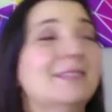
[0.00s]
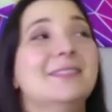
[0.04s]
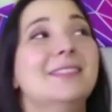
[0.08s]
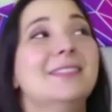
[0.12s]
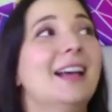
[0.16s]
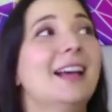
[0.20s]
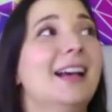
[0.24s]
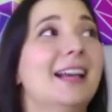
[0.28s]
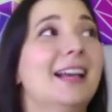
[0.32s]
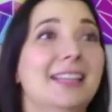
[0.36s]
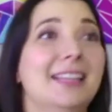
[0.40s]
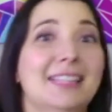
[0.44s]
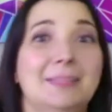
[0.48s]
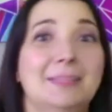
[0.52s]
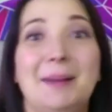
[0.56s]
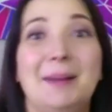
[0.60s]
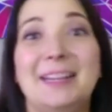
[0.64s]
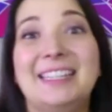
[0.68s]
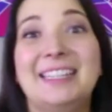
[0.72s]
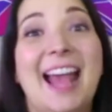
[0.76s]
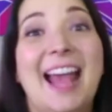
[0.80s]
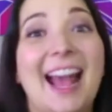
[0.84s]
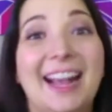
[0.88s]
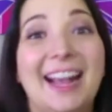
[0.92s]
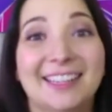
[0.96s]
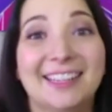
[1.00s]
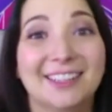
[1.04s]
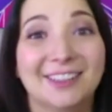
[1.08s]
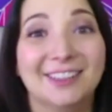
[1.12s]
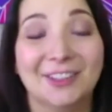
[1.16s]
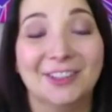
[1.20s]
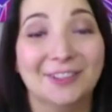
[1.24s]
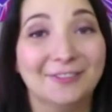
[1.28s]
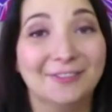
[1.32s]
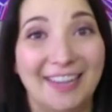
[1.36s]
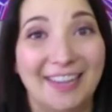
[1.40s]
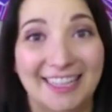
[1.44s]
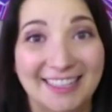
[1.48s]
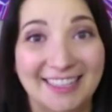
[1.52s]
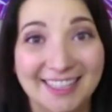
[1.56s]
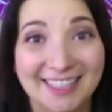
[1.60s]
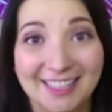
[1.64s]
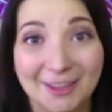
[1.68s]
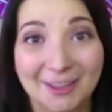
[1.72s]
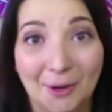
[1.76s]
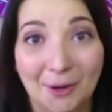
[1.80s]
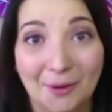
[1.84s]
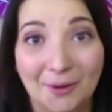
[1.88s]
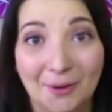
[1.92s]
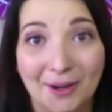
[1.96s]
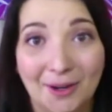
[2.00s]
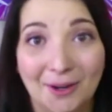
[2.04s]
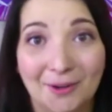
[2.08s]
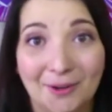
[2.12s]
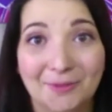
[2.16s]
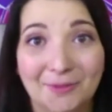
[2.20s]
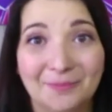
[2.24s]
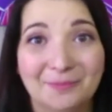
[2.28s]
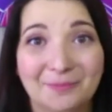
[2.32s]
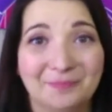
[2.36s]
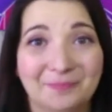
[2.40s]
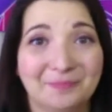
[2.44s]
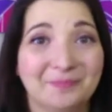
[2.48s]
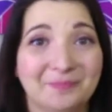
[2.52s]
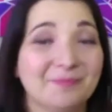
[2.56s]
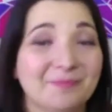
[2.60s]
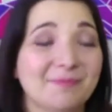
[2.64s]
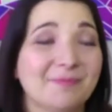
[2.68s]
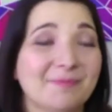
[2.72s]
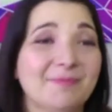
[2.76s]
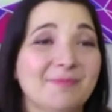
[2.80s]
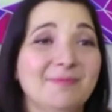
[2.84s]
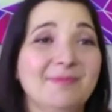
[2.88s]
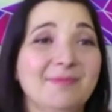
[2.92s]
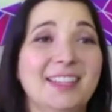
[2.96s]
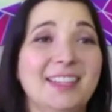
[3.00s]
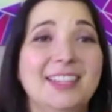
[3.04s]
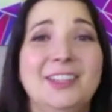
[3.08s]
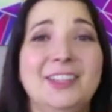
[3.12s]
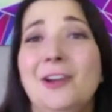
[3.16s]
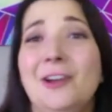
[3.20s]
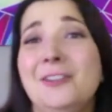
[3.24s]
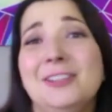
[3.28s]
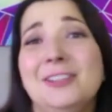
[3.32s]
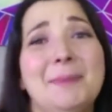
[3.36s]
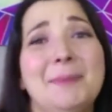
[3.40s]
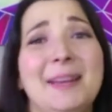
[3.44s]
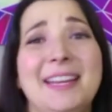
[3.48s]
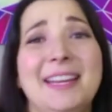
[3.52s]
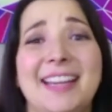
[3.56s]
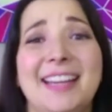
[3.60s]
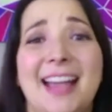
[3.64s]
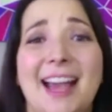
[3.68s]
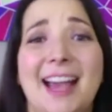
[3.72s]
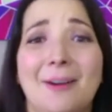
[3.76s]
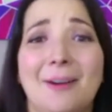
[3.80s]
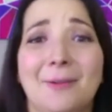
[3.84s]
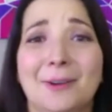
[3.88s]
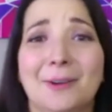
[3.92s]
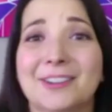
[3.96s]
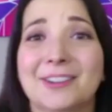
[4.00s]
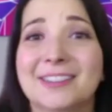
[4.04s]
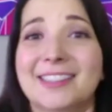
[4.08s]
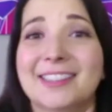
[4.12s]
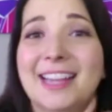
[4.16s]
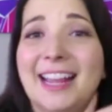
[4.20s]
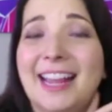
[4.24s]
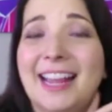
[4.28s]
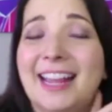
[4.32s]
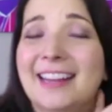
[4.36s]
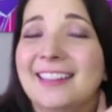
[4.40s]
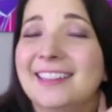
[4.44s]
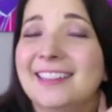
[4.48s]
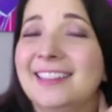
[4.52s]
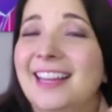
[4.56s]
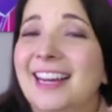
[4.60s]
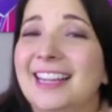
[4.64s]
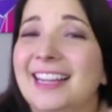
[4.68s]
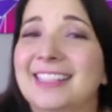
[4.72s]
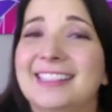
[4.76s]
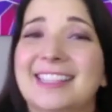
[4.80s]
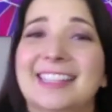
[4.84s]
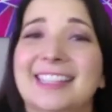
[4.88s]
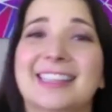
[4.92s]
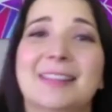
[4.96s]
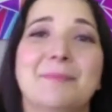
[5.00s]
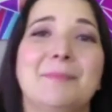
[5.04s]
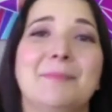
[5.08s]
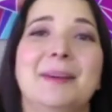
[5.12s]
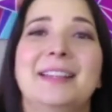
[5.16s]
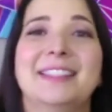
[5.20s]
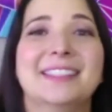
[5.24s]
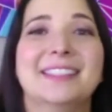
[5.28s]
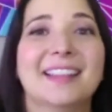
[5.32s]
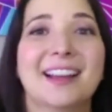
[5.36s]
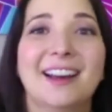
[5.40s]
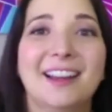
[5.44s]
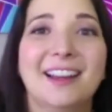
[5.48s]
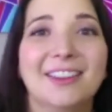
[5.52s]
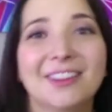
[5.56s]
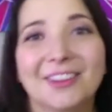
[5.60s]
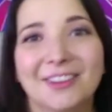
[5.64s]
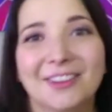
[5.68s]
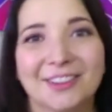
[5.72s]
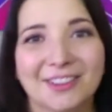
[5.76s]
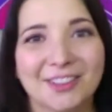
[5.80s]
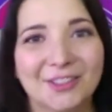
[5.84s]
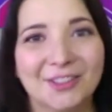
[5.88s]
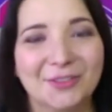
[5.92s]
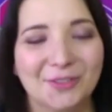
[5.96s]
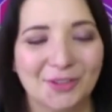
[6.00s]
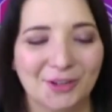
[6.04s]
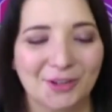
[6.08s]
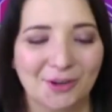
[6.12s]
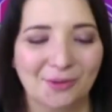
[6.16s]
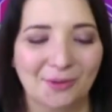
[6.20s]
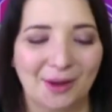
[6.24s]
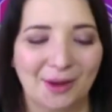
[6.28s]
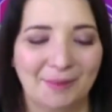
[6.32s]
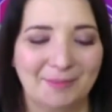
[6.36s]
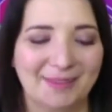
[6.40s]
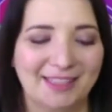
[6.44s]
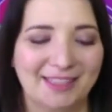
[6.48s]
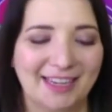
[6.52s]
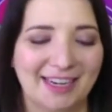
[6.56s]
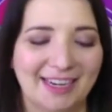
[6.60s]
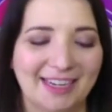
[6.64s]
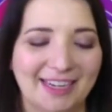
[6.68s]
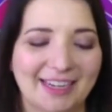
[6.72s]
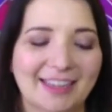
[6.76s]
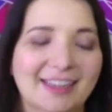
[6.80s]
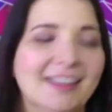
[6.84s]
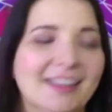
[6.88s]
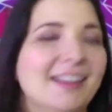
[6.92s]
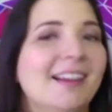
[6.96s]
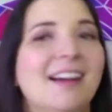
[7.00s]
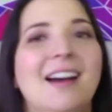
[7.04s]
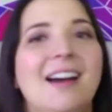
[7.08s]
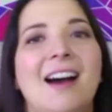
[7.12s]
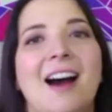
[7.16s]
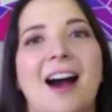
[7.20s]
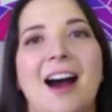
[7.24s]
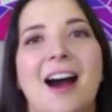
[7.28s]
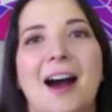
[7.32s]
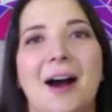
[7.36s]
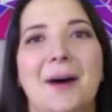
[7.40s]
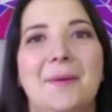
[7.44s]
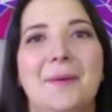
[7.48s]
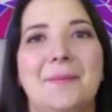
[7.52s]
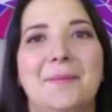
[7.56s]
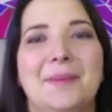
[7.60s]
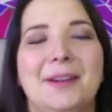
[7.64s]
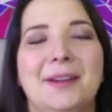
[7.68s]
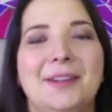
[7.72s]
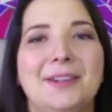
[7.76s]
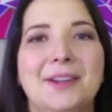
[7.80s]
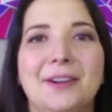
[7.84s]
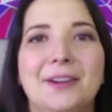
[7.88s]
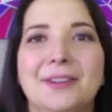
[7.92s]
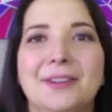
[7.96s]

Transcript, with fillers: uh, spectacular fancy logo, no spending hours analyzing the best colors for your website, um, no